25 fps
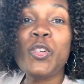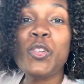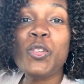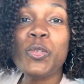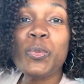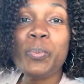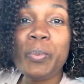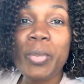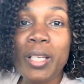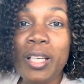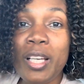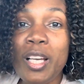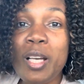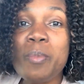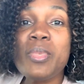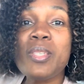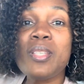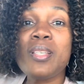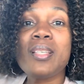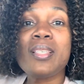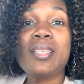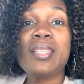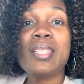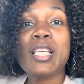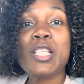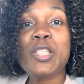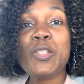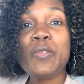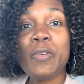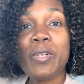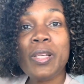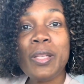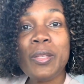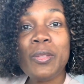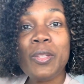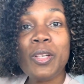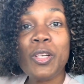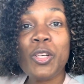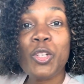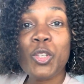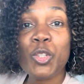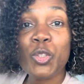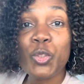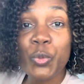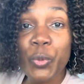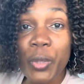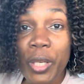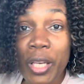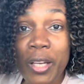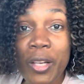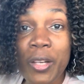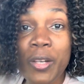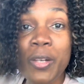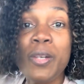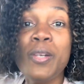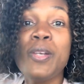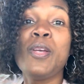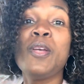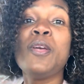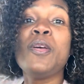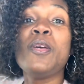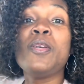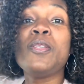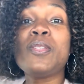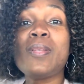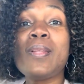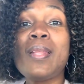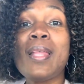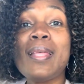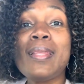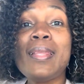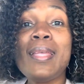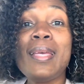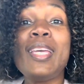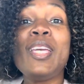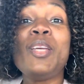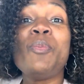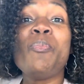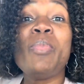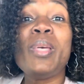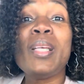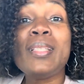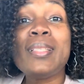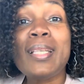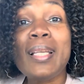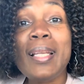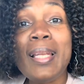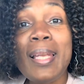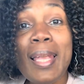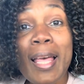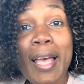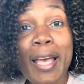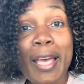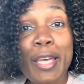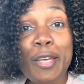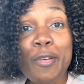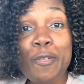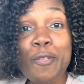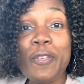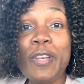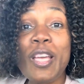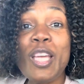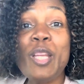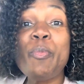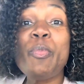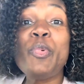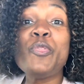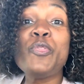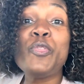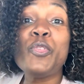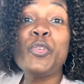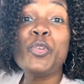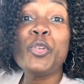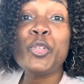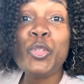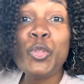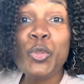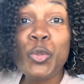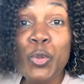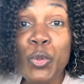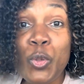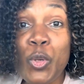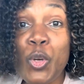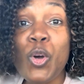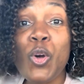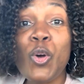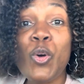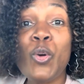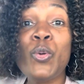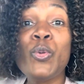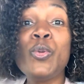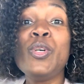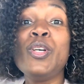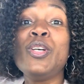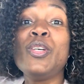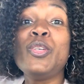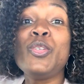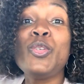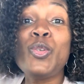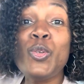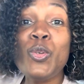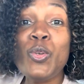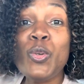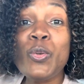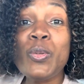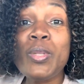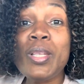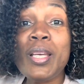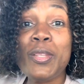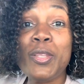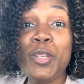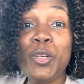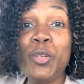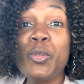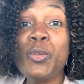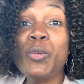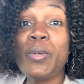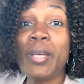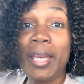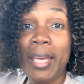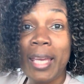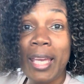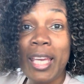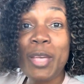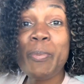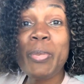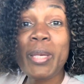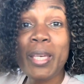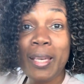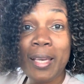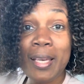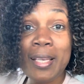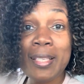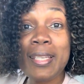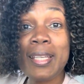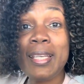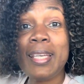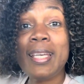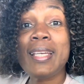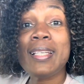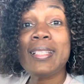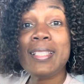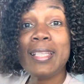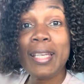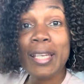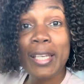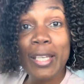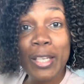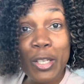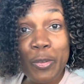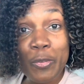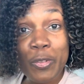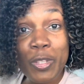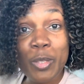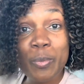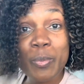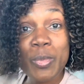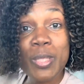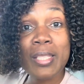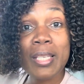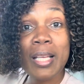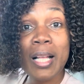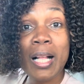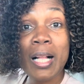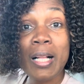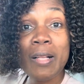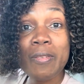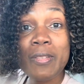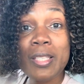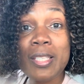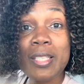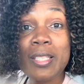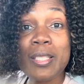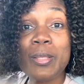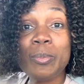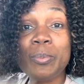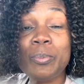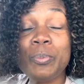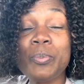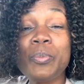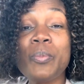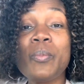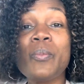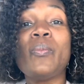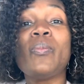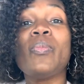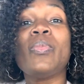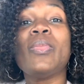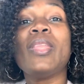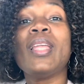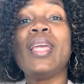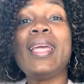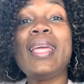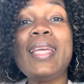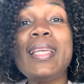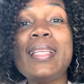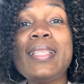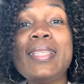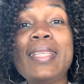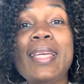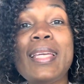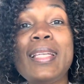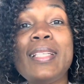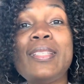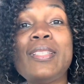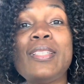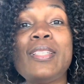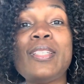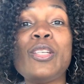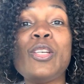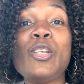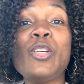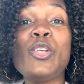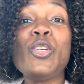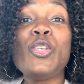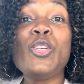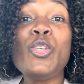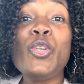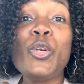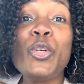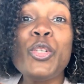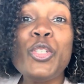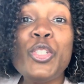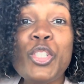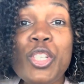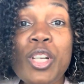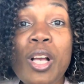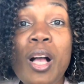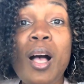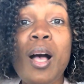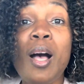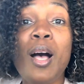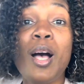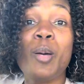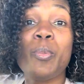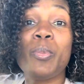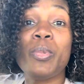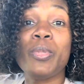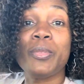become successful in their career so that they can build a life, and before you go, you know that they're okay because they can take care of themselves? Is it your job